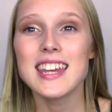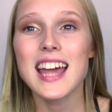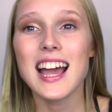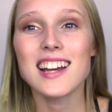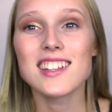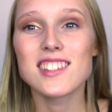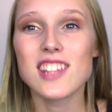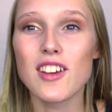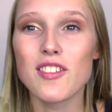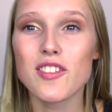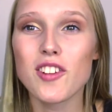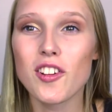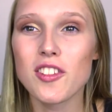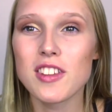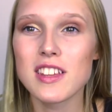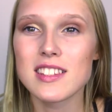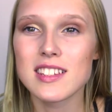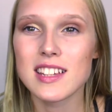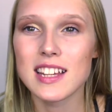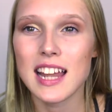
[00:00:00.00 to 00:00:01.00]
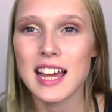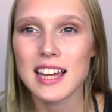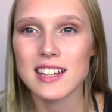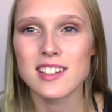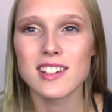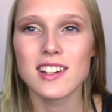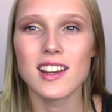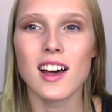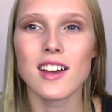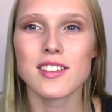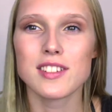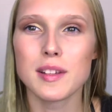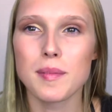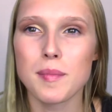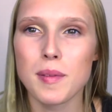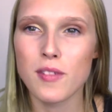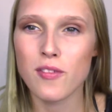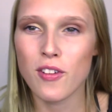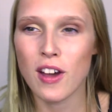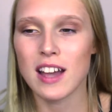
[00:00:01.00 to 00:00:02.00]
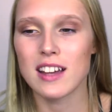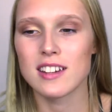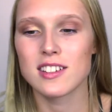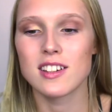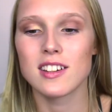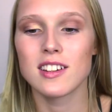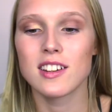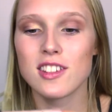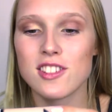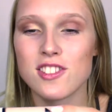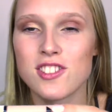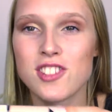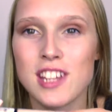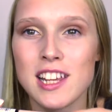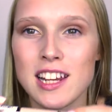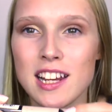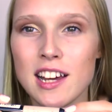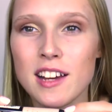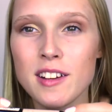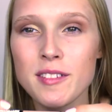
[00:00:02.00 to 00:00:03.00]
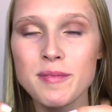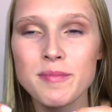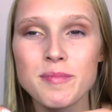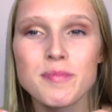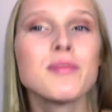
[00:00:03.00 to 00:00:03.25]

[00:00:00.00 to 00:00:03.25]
Next I've got this Collection Lasting Perfection concealer.